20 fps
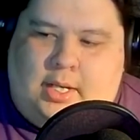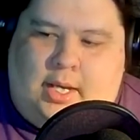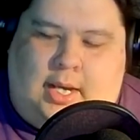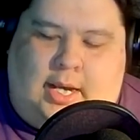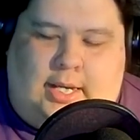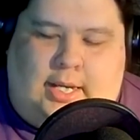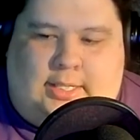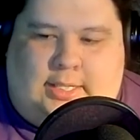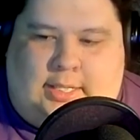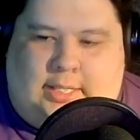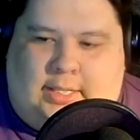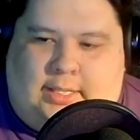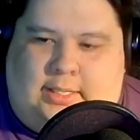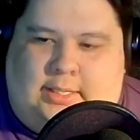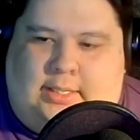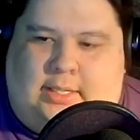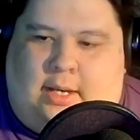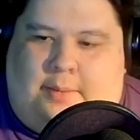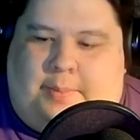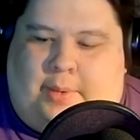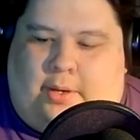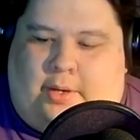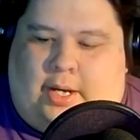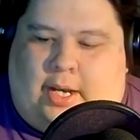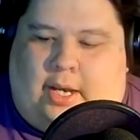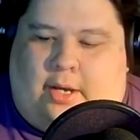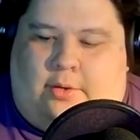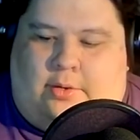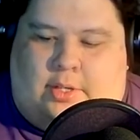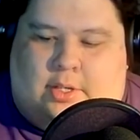ideas about
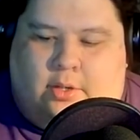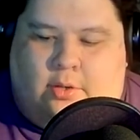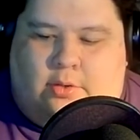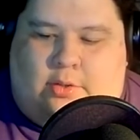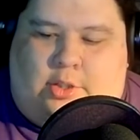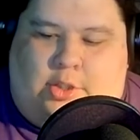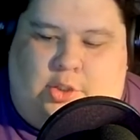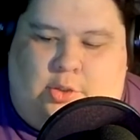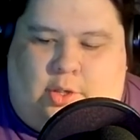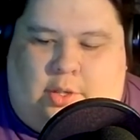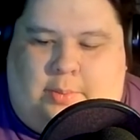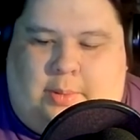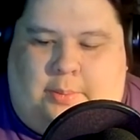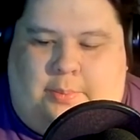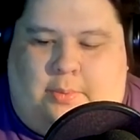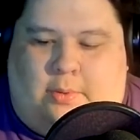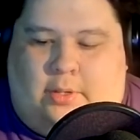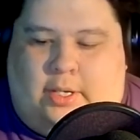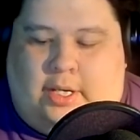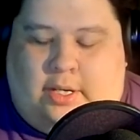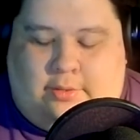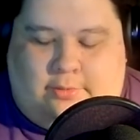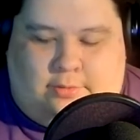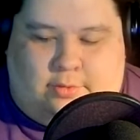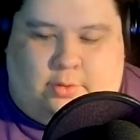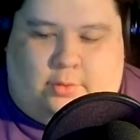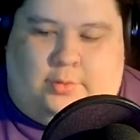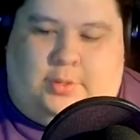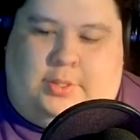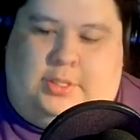how the Haudenosaunee people
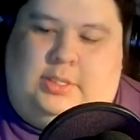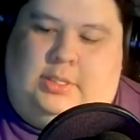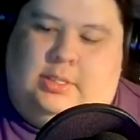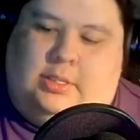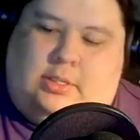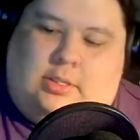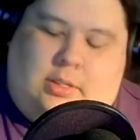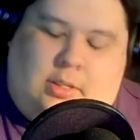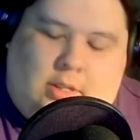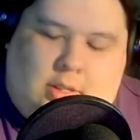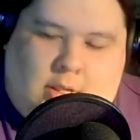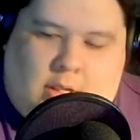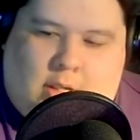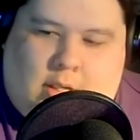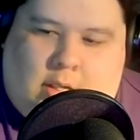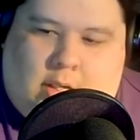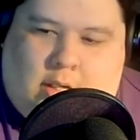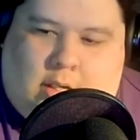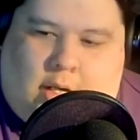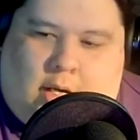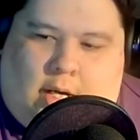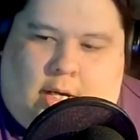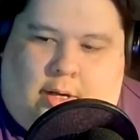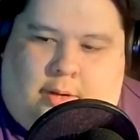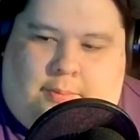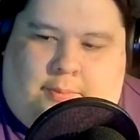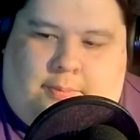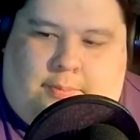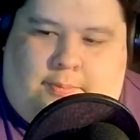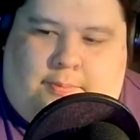influenced
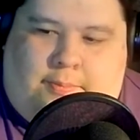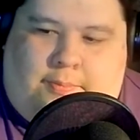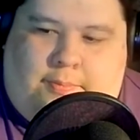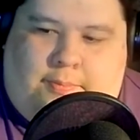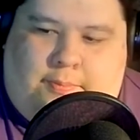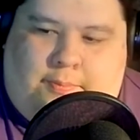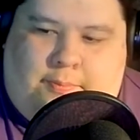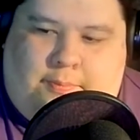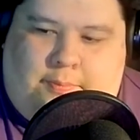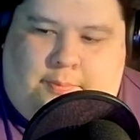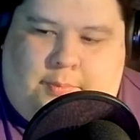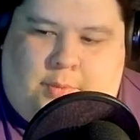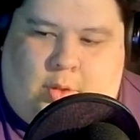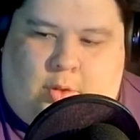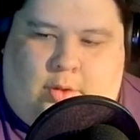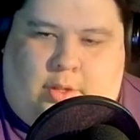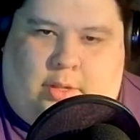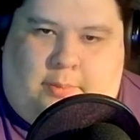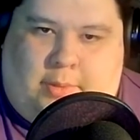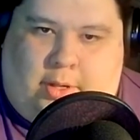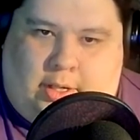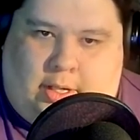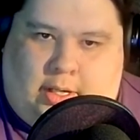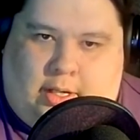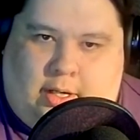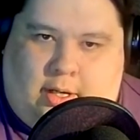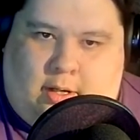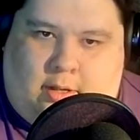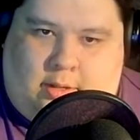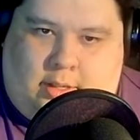um, early American
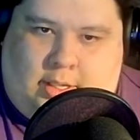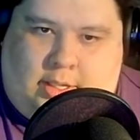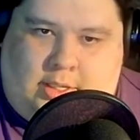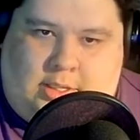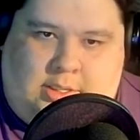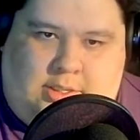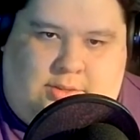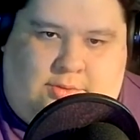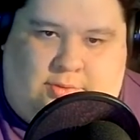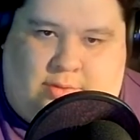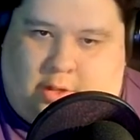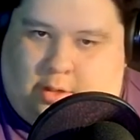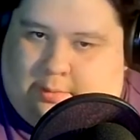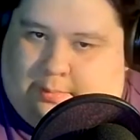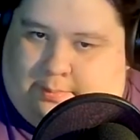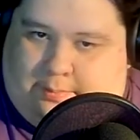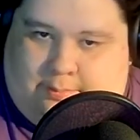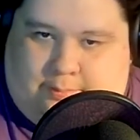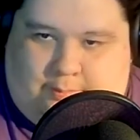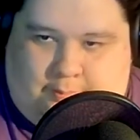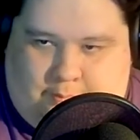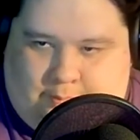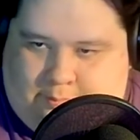colonists, from